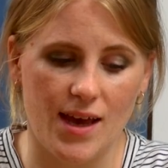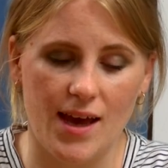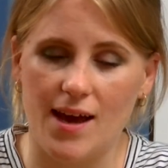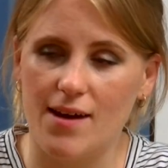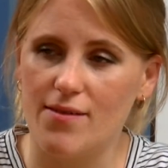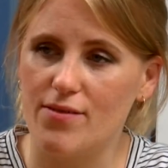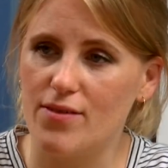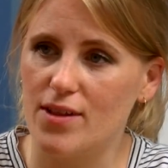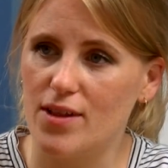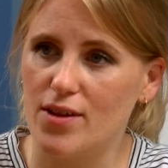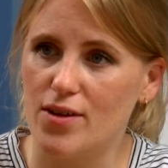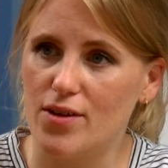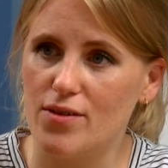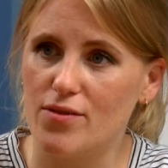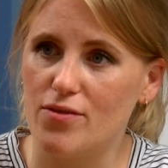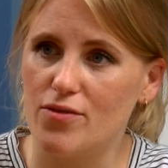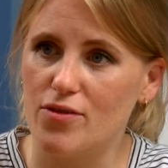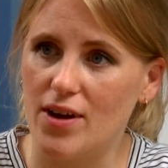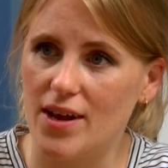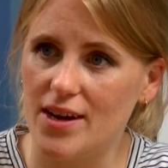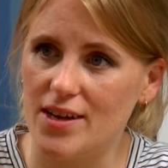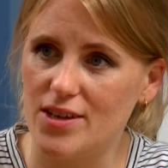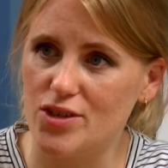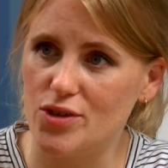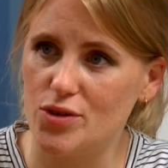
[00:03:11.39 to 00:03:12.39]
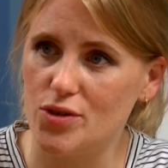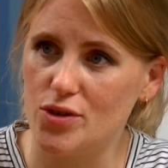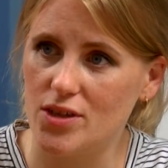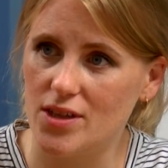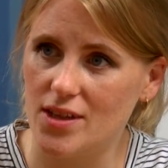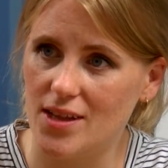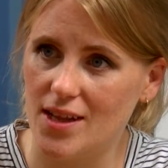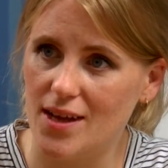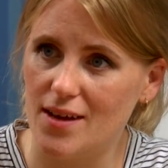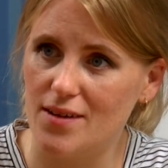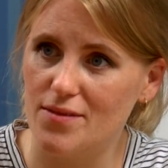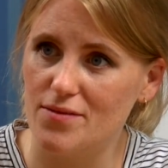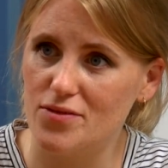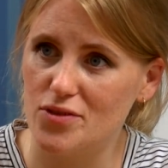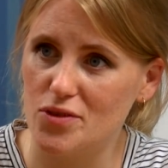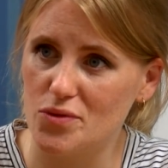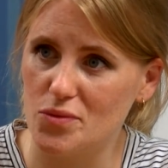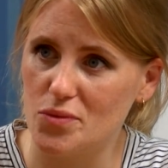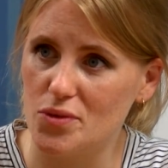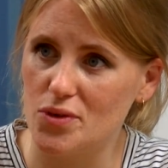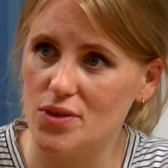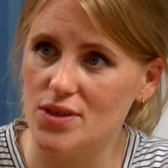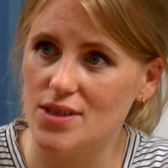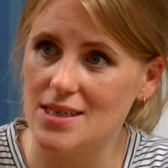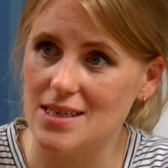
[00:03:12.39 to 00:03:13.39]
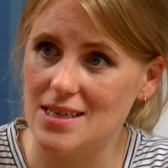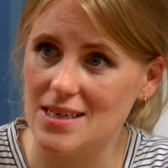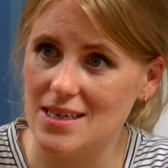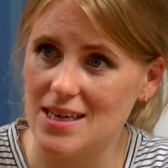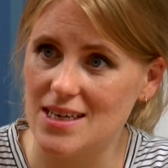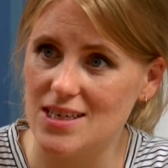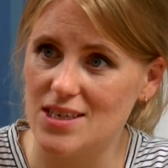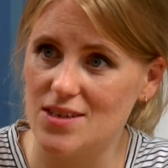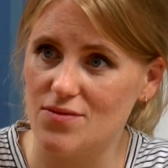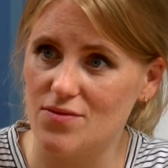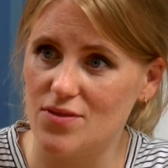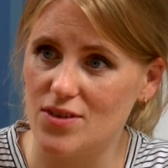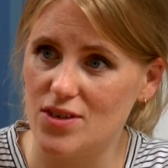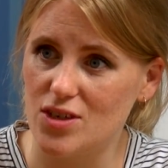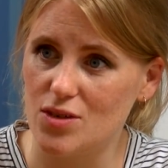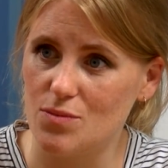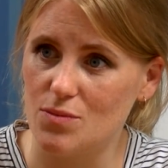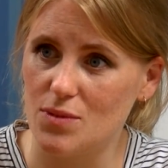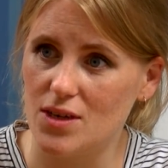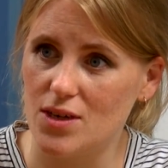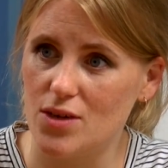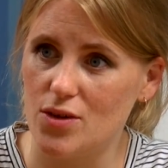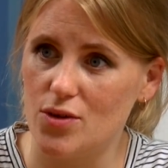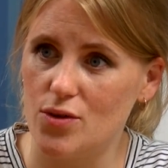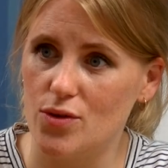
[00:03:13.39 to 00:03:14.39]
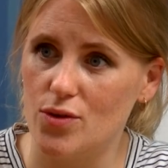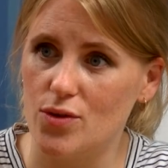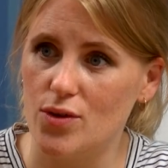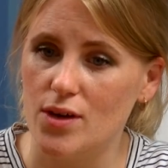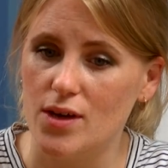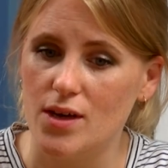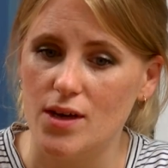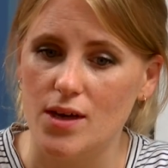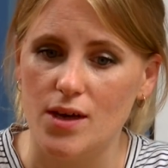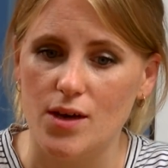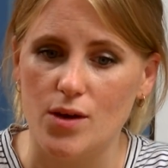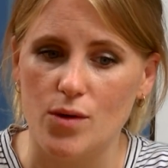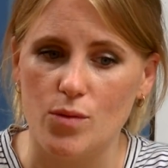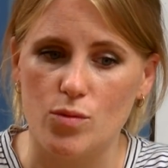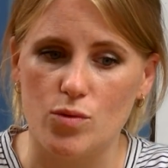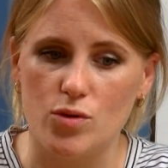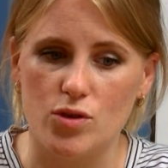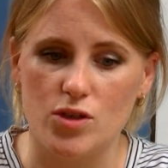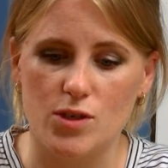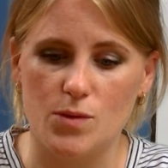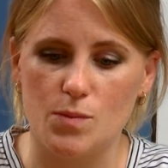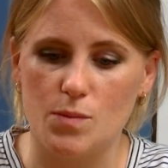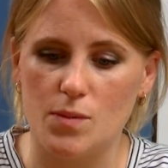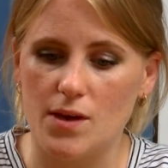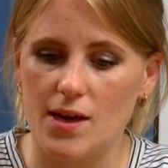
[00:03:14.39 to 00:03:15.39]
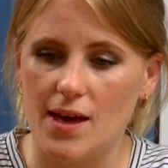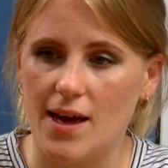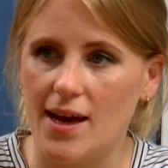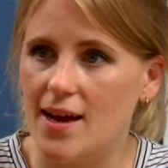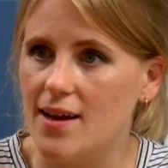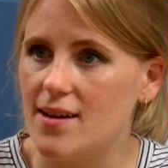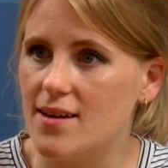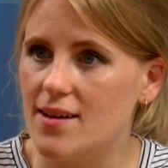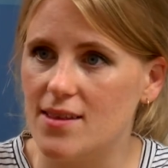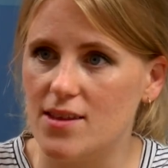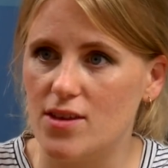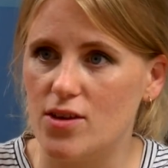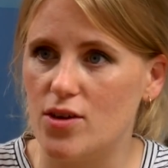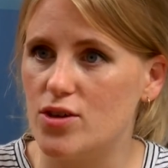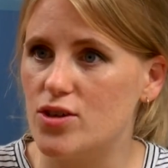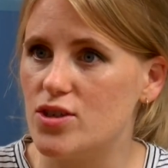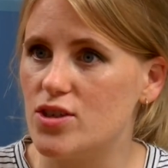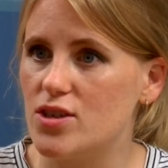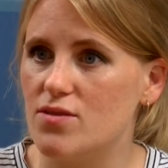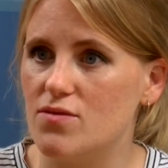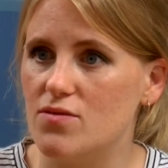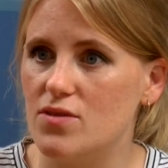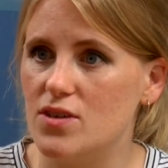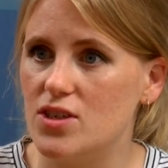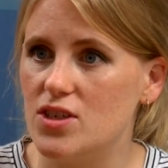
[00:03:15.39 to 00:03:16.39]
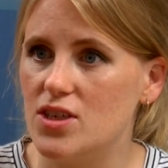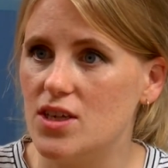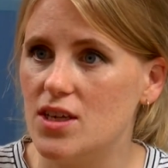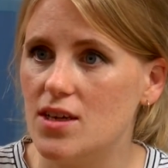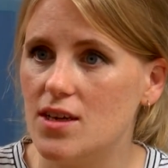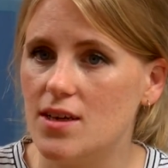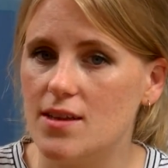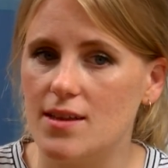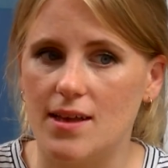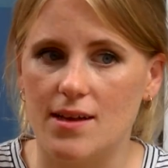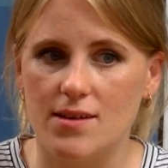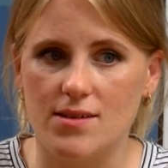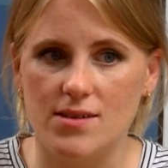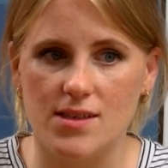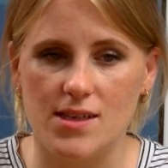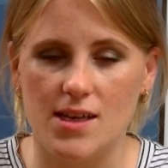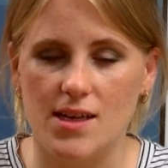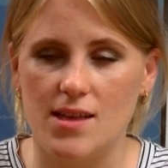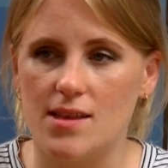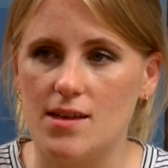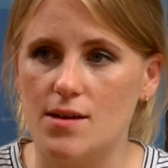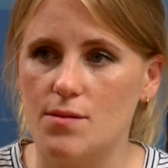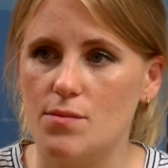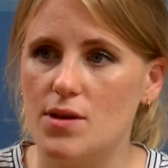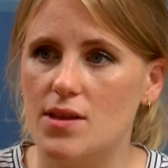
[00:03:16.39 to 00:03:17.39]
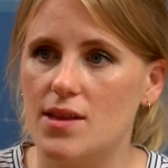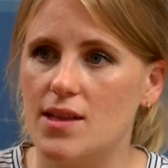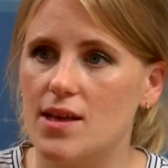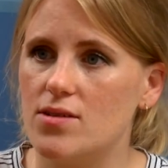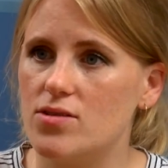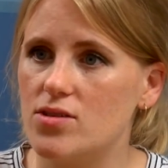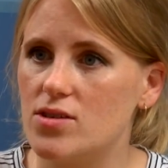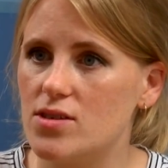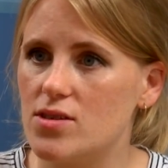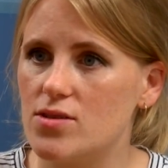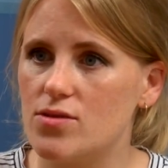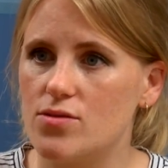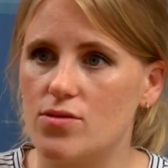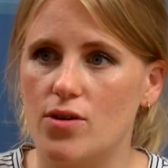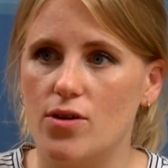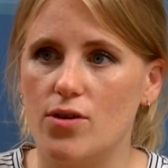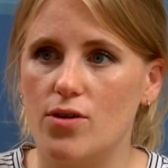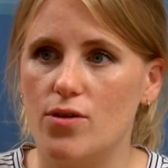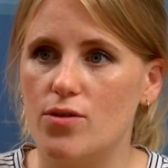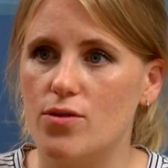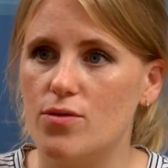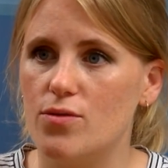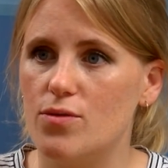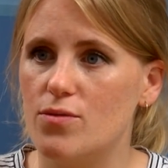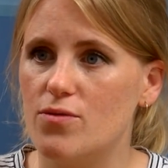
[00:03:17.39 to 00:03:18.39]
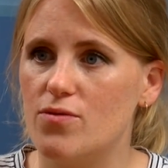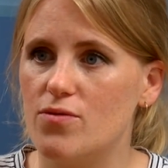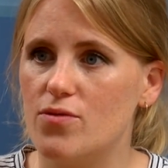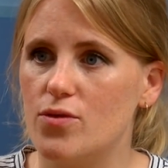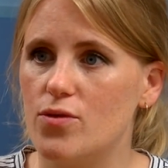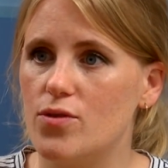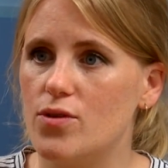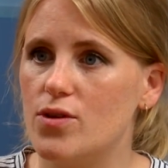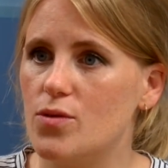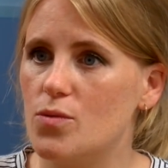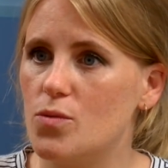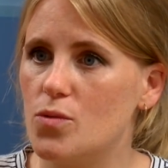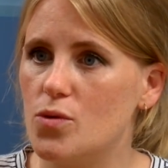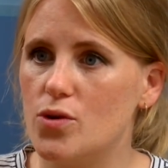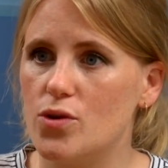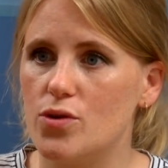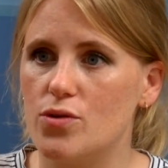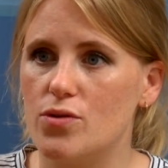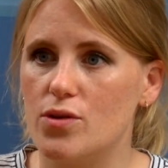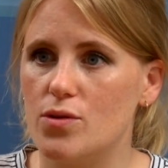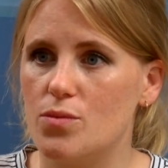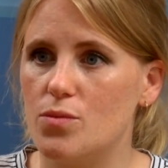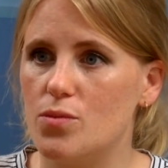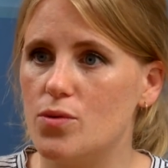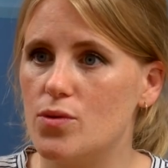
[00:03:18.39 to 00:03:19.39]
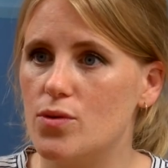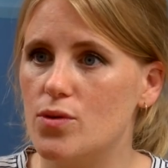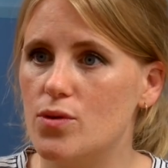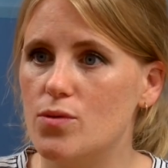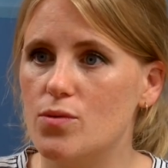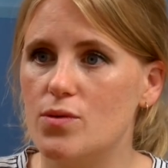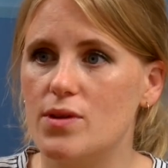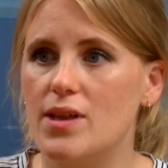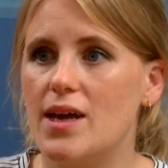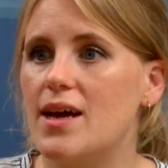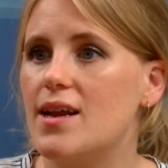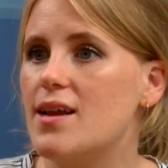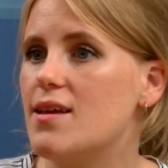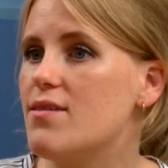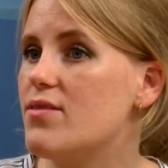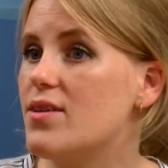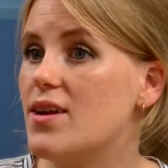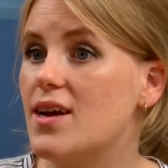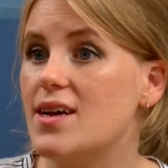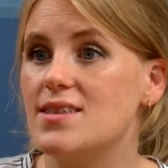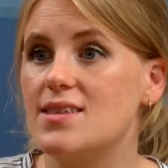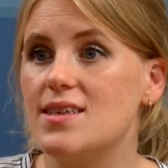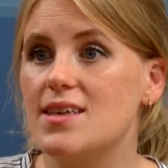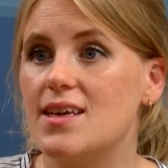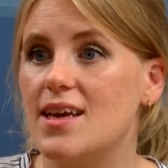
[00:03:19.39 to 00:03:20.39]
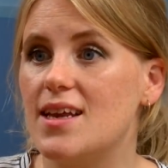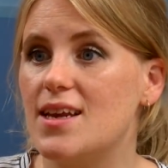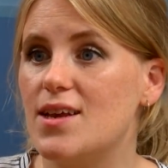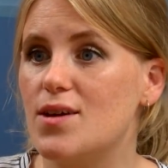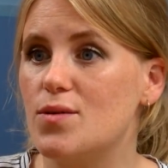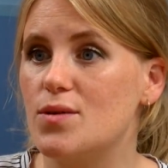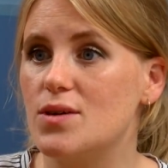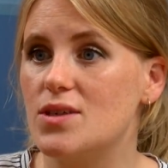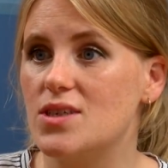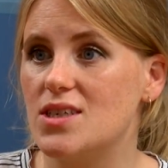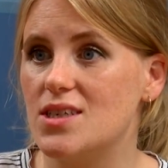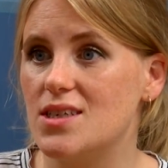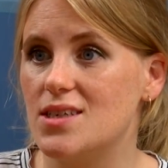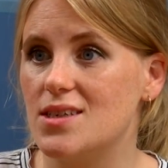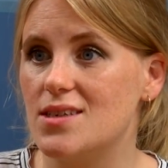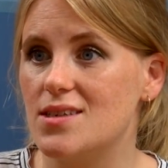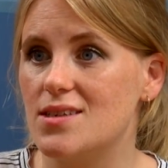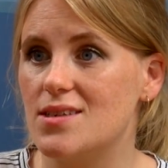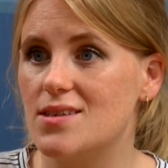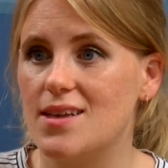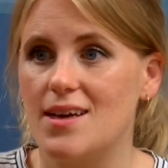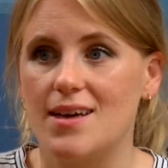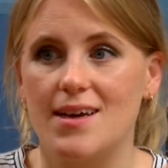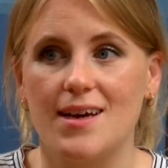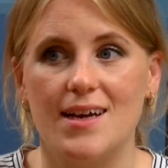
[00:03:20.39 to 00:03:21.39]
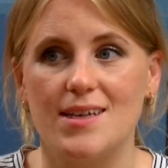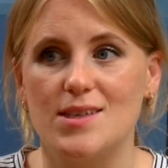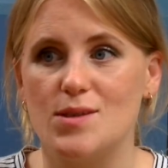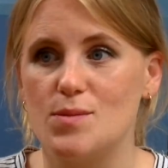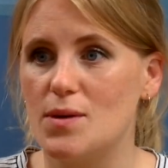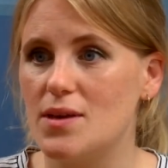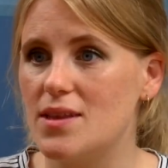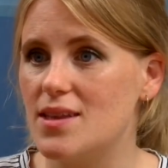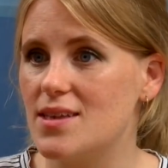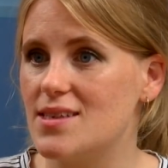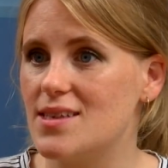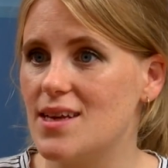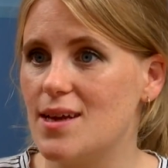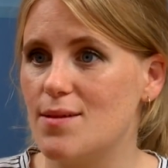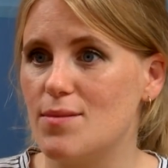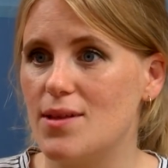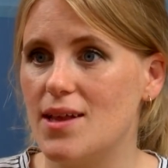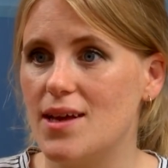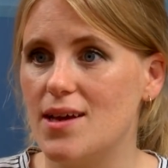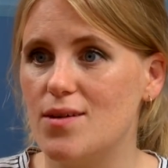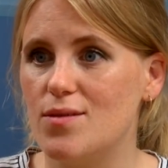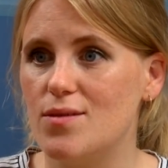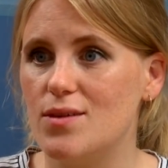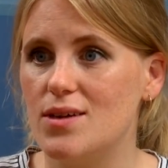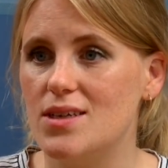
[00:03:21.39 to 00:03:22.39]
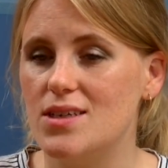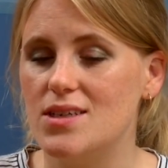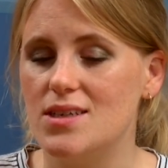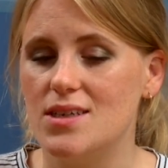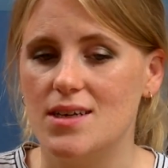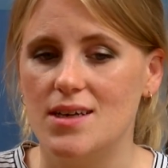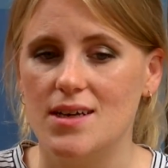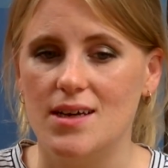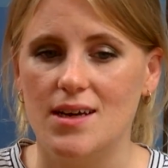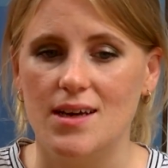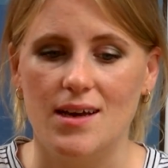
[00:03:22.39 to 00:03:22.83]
have a lot of gratitude and love towards Indonesian fishermen who will just be out in the ocean fishing and they'll see them and they'll just throw food and water on board without even asking any questions. They can't speak the same language.